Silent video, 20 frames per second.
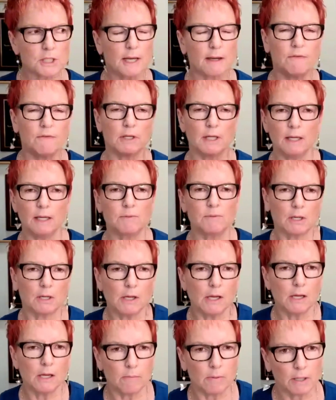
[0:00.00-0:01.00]
just have to keep
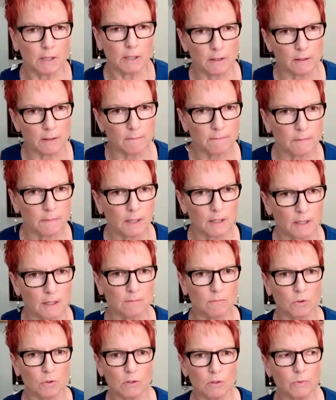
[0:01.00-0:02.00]
talking about it.
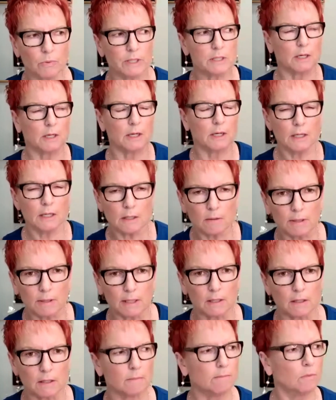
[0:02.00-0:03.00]
And the more we talk
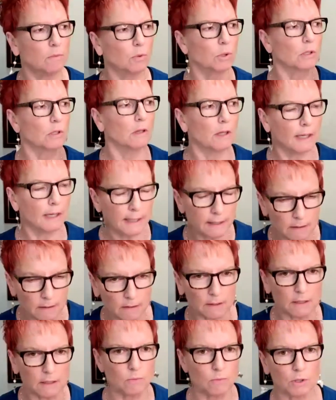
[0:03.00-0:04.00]
about it, the more
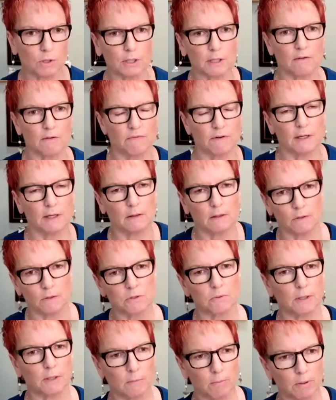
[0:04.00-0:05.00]
likely we're going to find
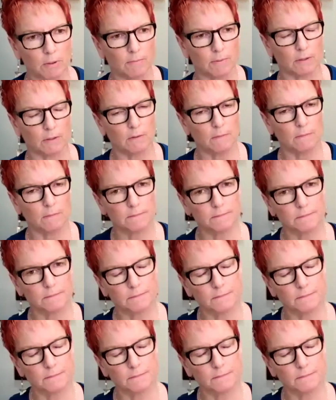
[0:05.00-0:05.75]
those right people.